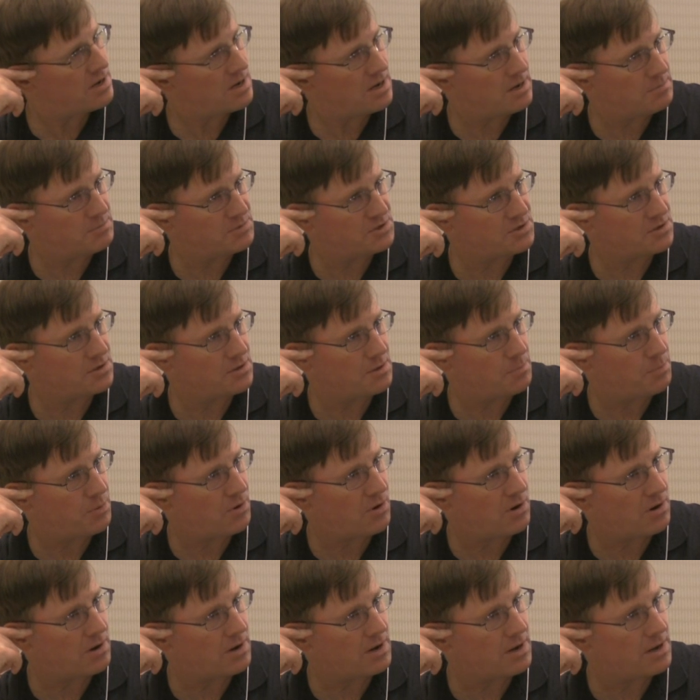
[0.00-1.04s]
comes to the
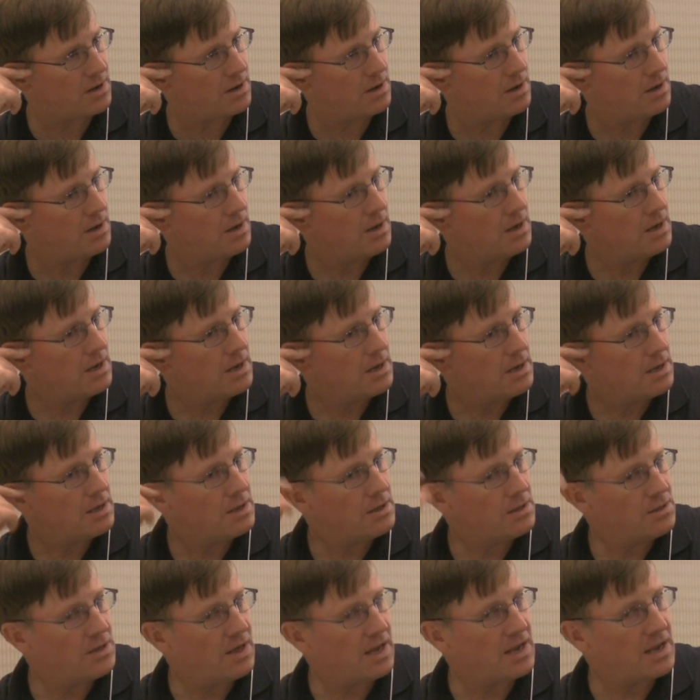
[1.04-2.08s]
party,
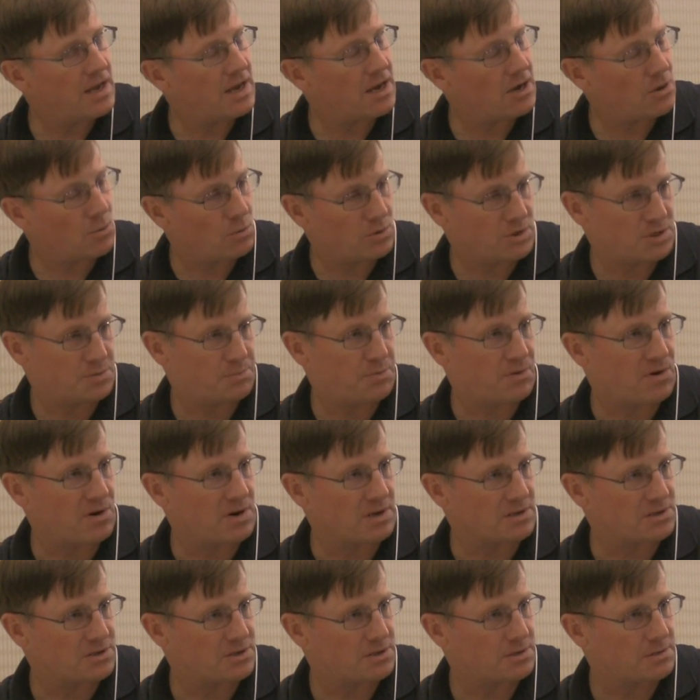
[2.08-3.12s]
they get a
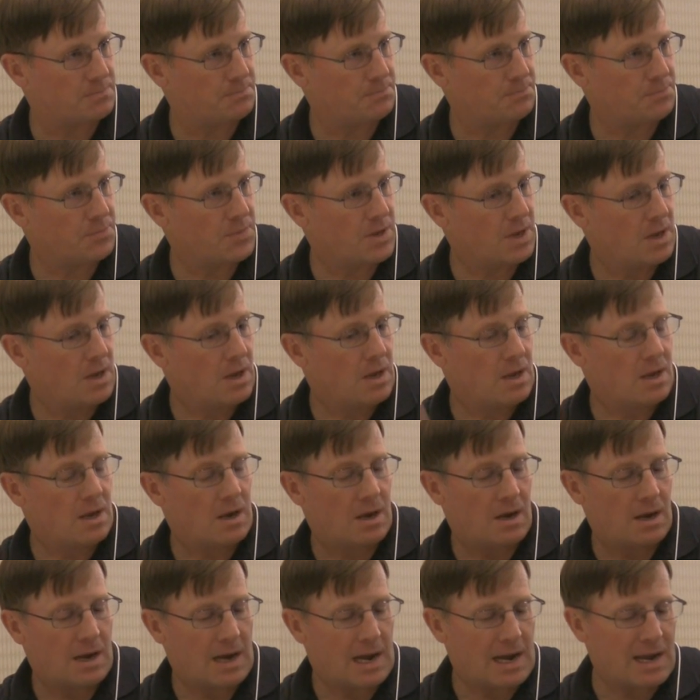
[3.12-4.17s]
response.
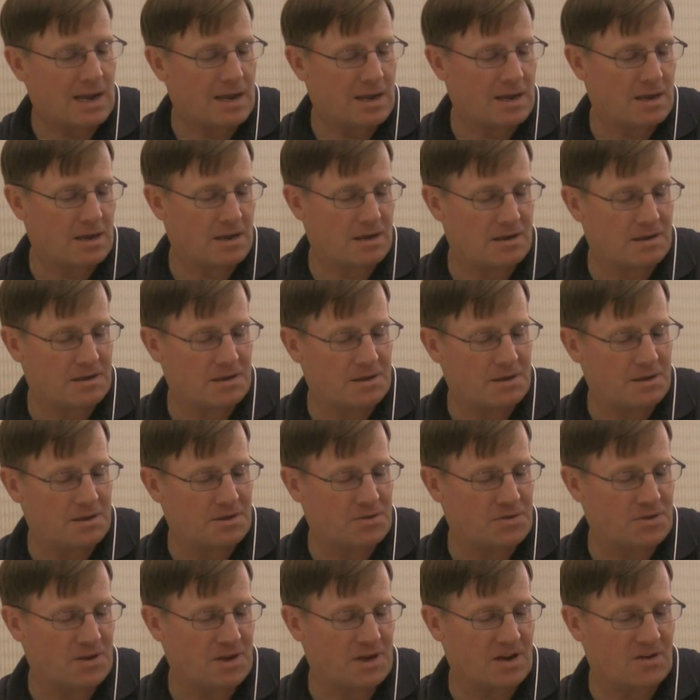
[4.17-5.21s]
I
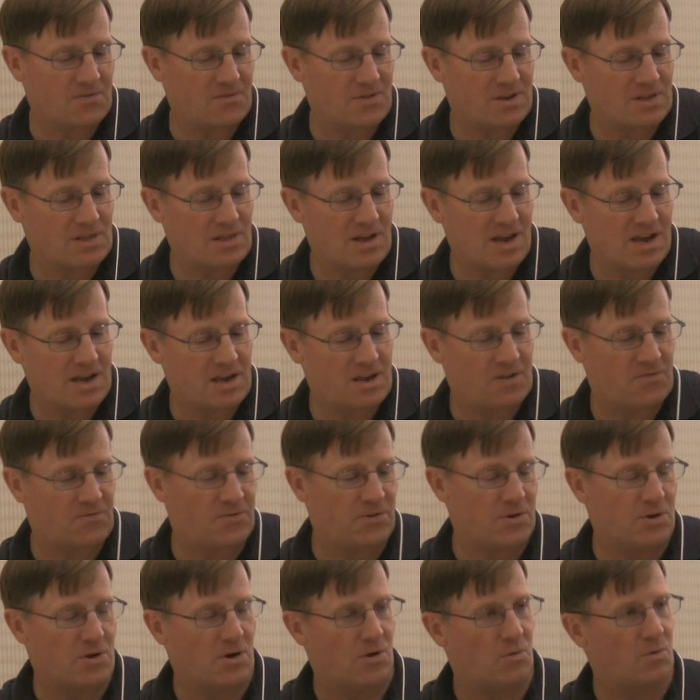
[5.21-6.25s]
think of it like if
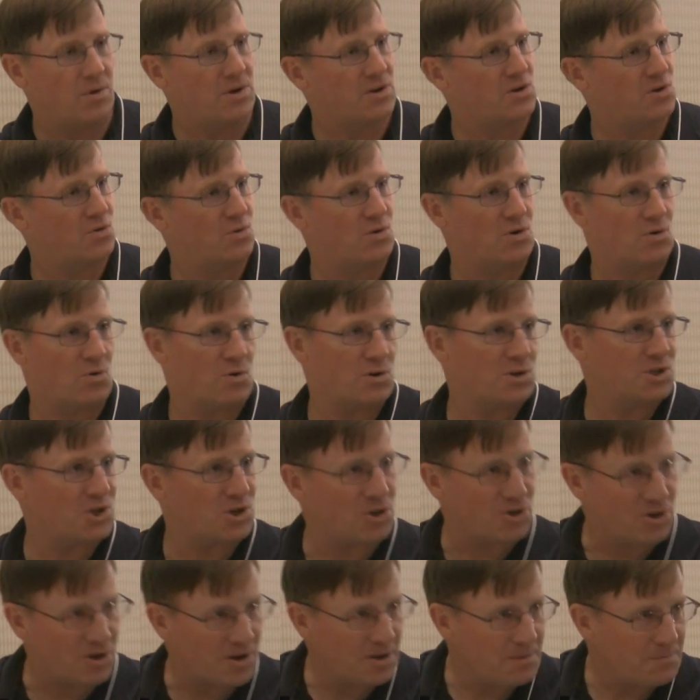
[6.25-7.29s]
you go into an
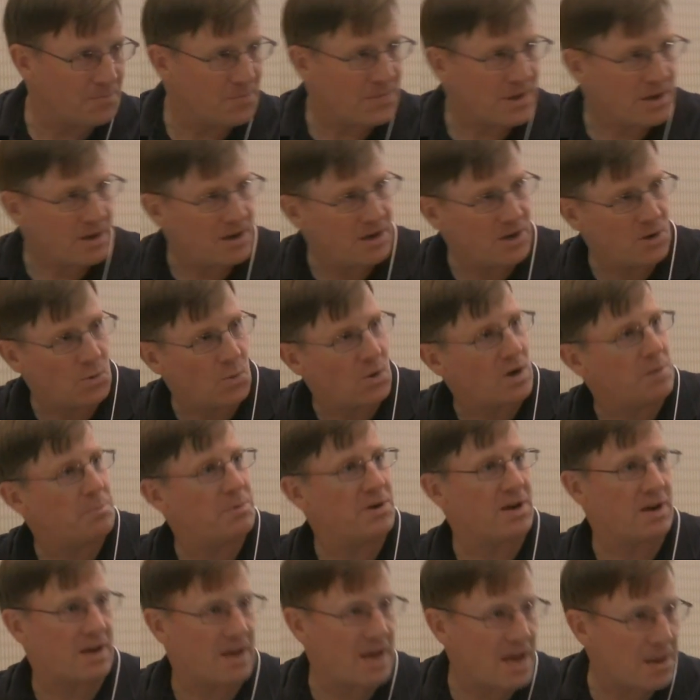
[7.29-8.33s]
orchard and you want to
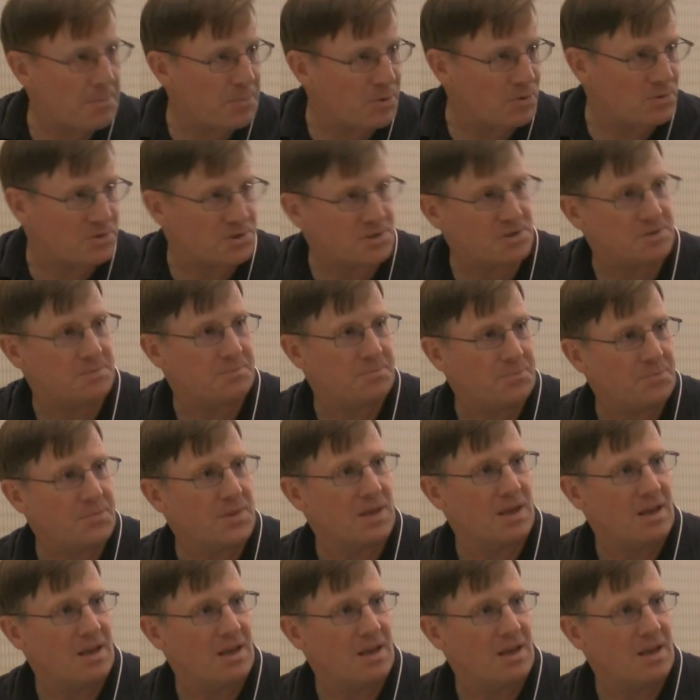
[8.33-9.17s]
pick apples,